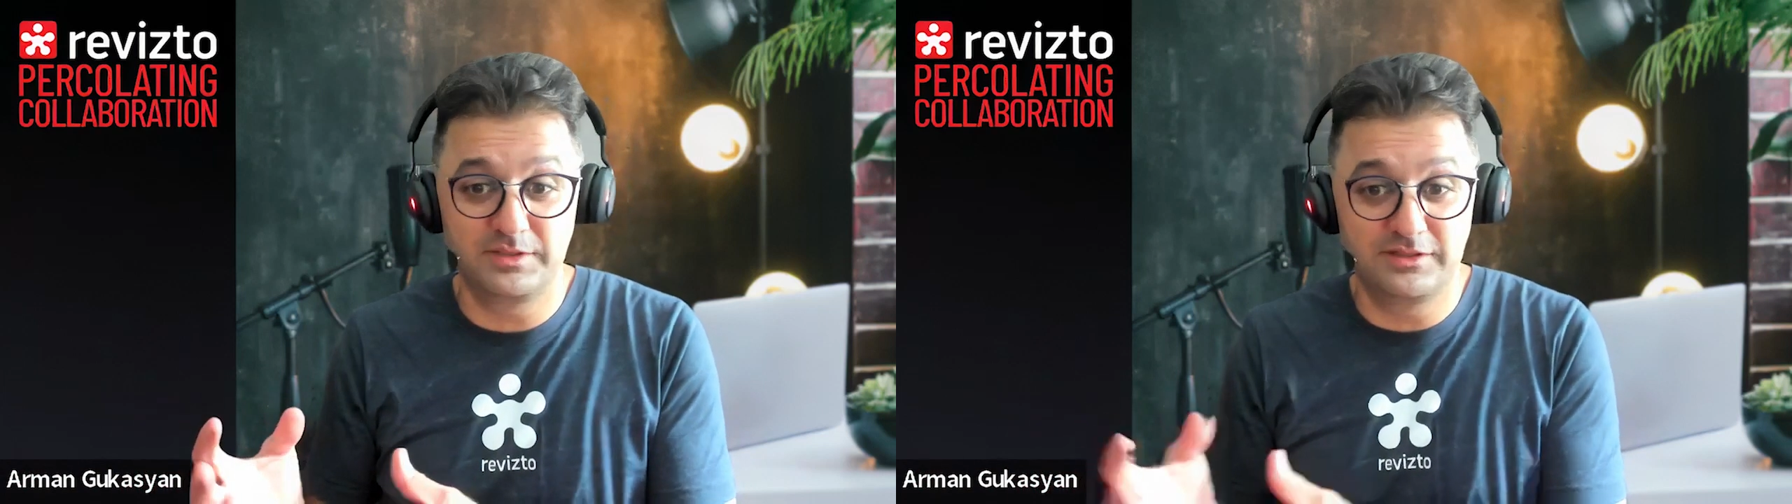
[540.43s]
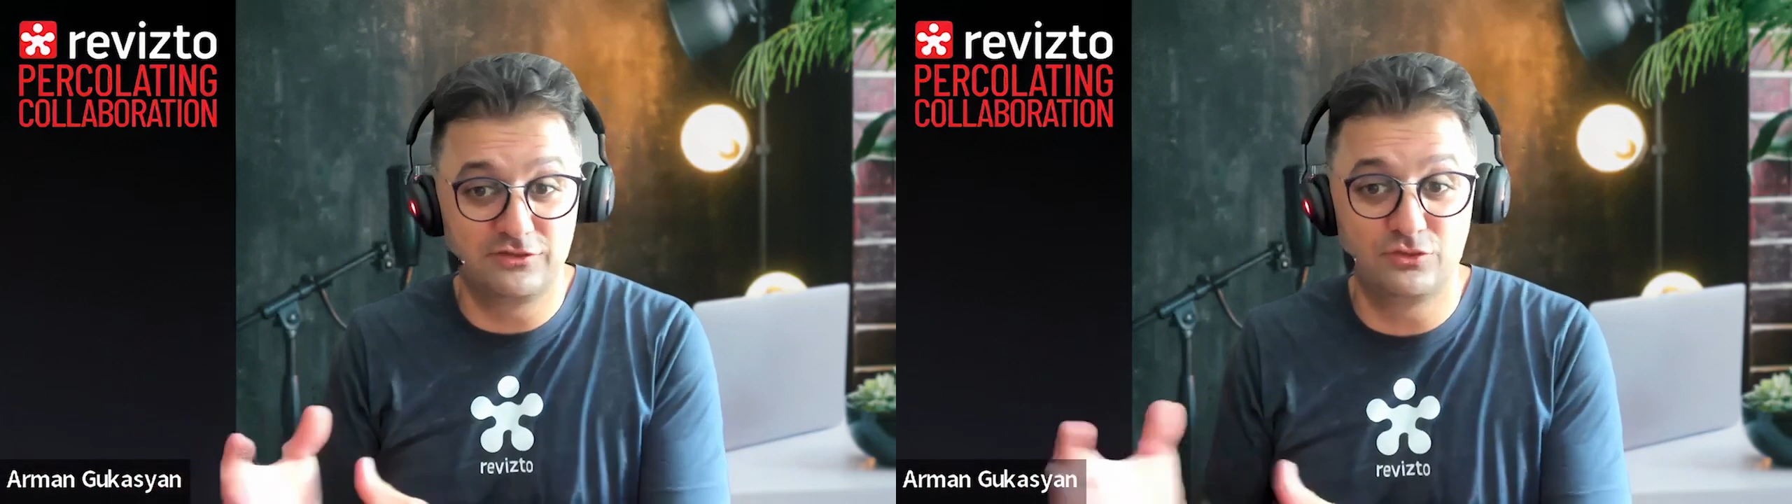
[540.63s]

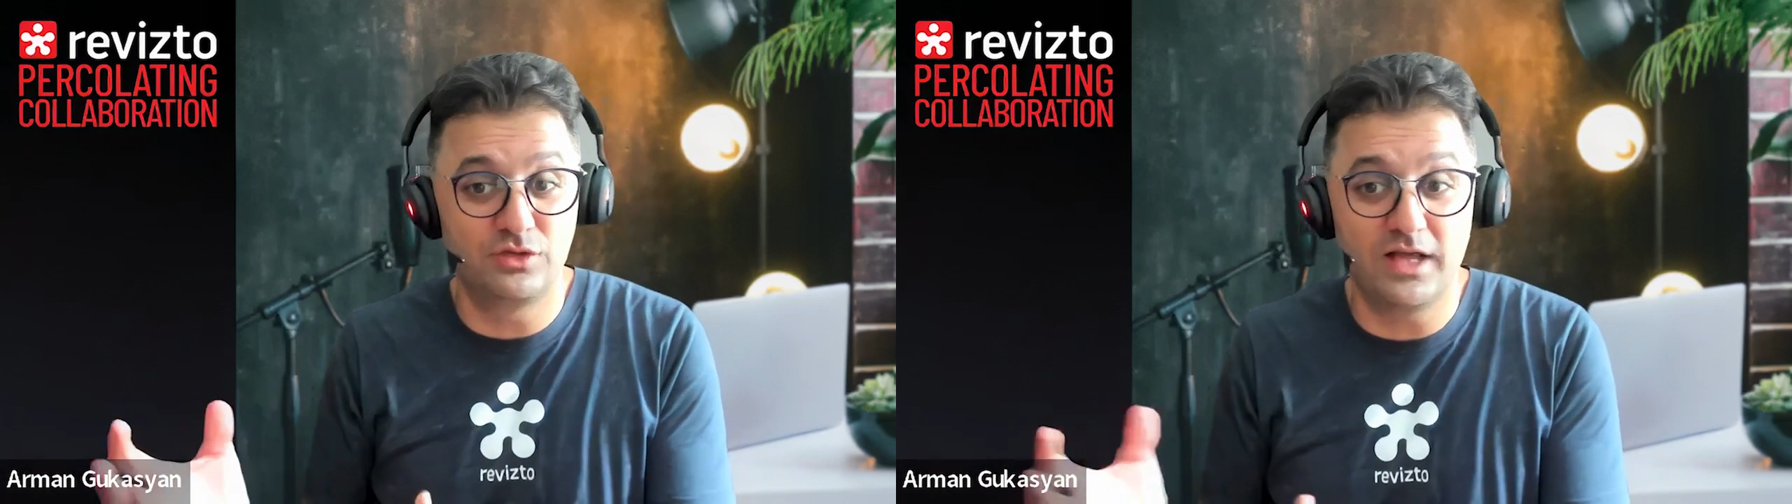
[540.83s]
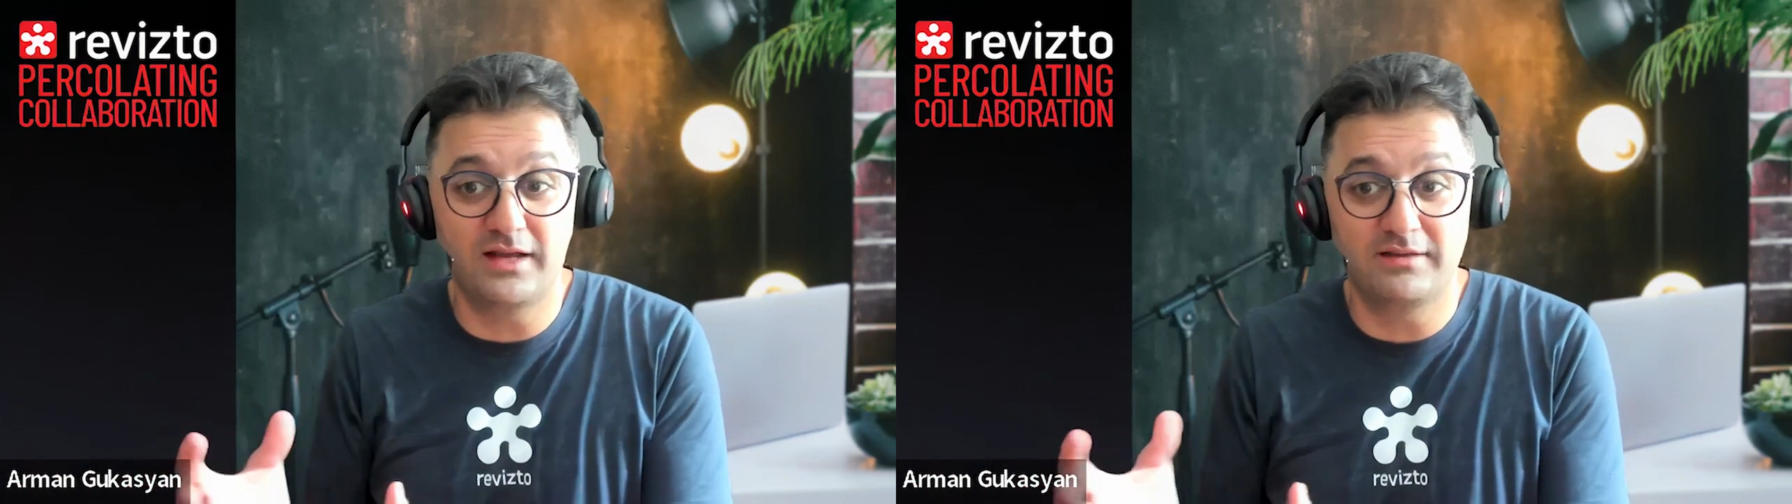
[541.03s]
because
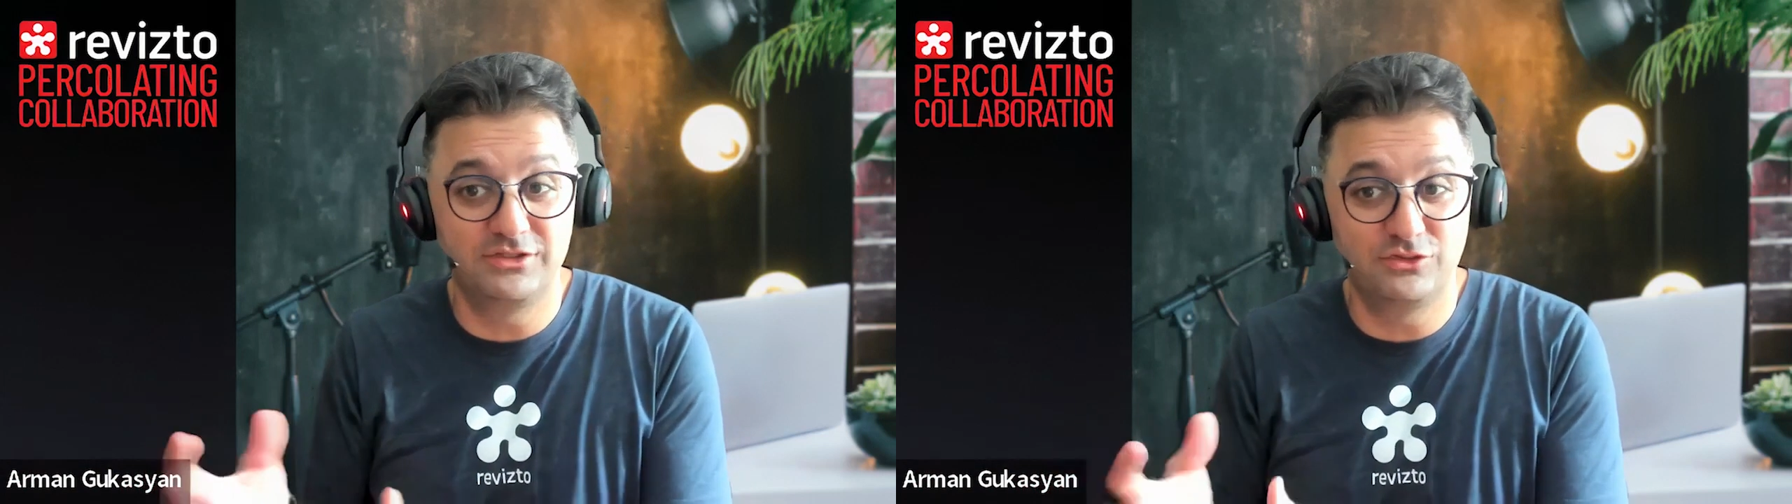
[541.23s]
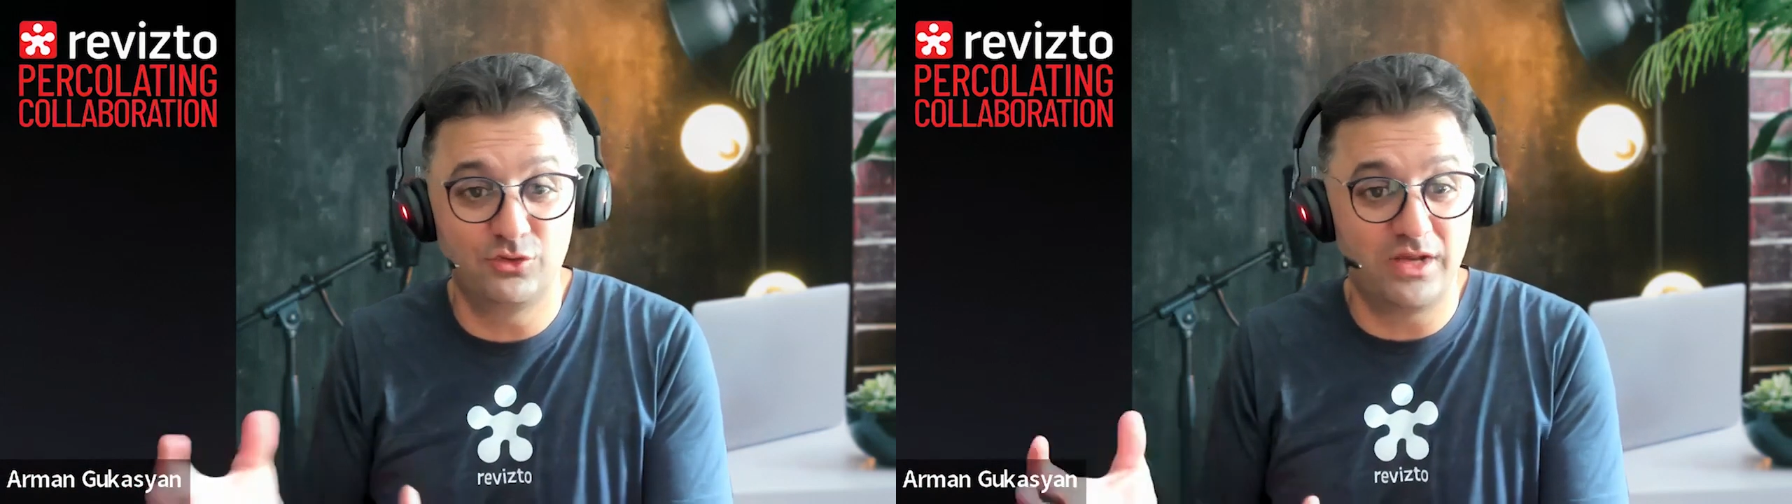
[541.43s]
you
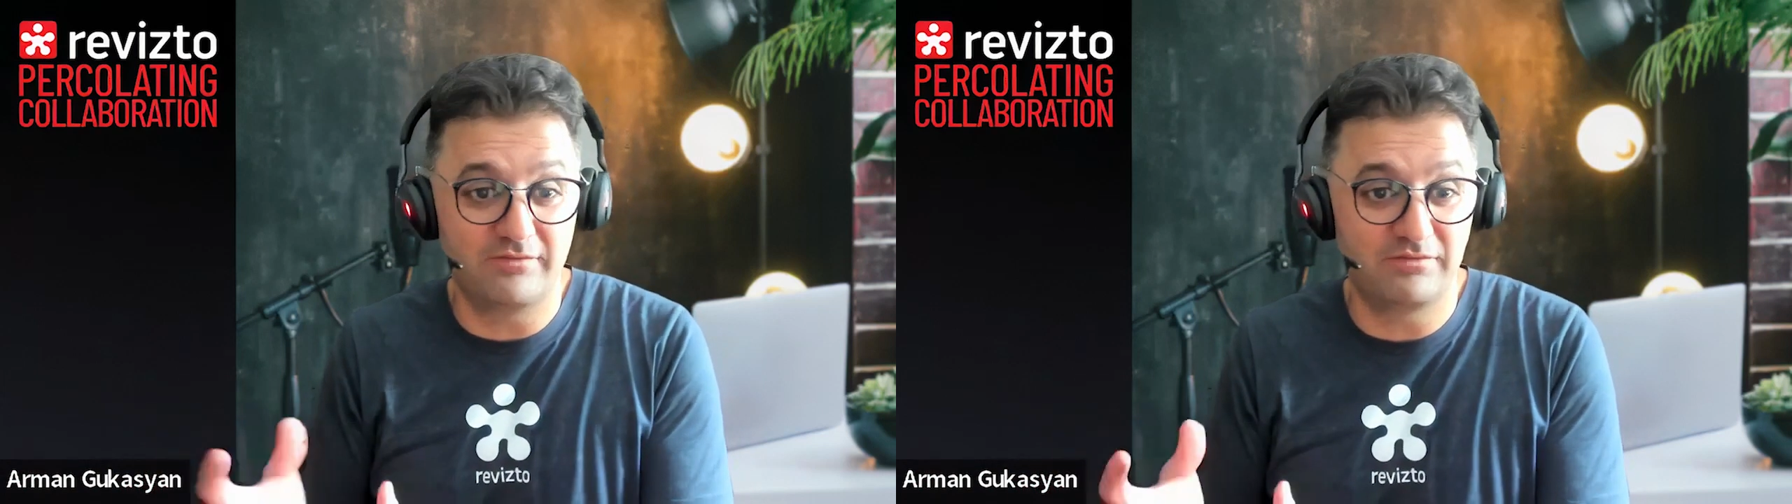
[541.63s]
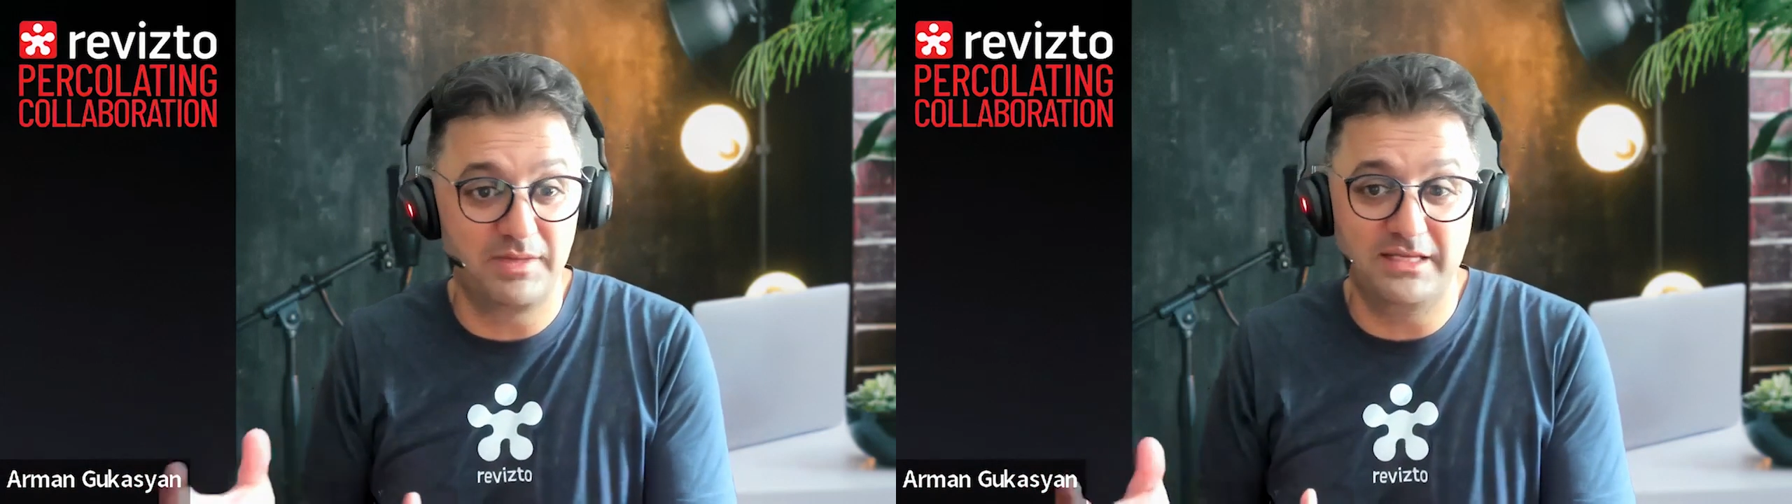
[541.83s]
don't
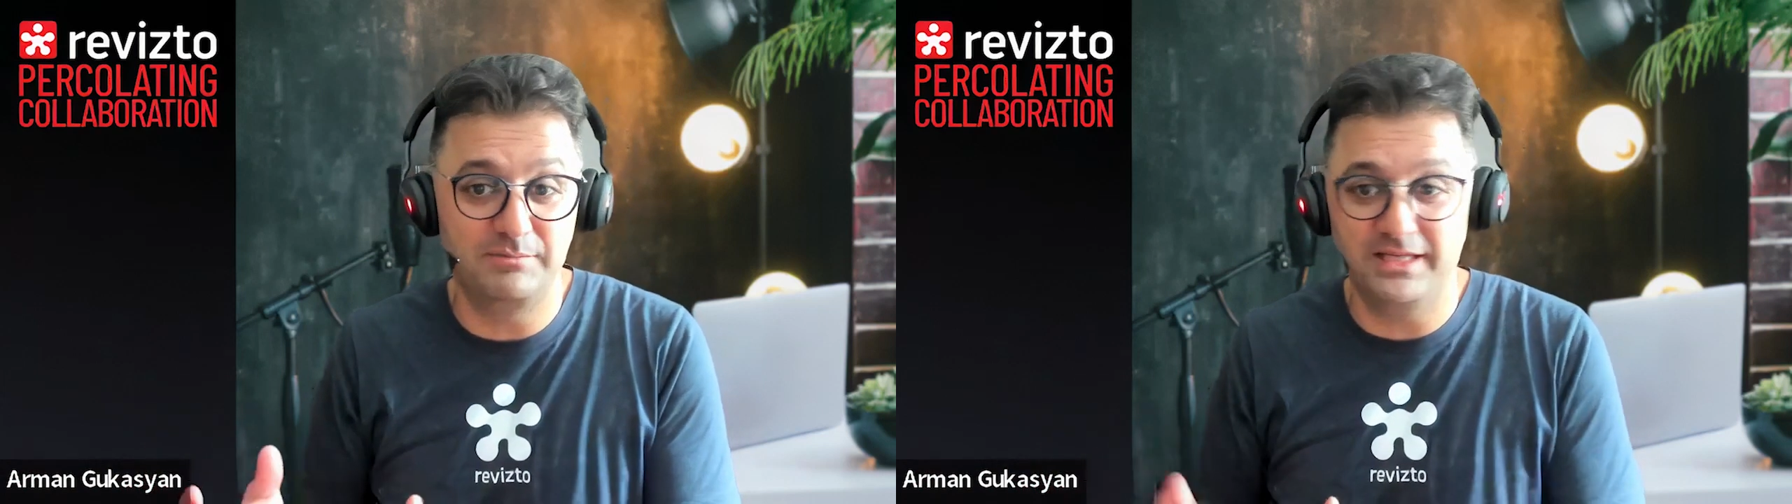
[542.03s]
have any